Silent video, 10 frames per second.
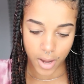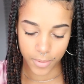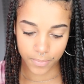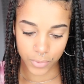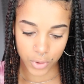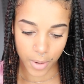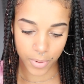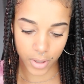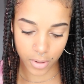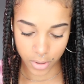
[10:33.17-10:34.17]
I tried
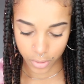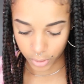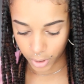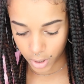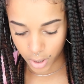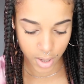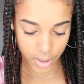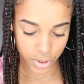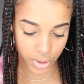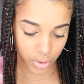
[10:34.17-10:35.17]
putting it on earlier and
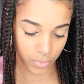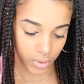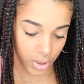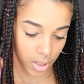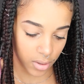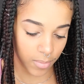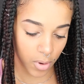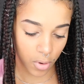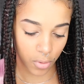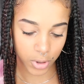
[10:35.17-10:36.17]
it just looked really
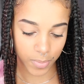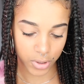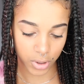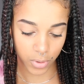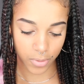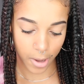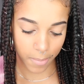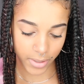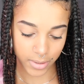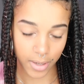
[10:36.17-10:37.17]
emo, especially with like my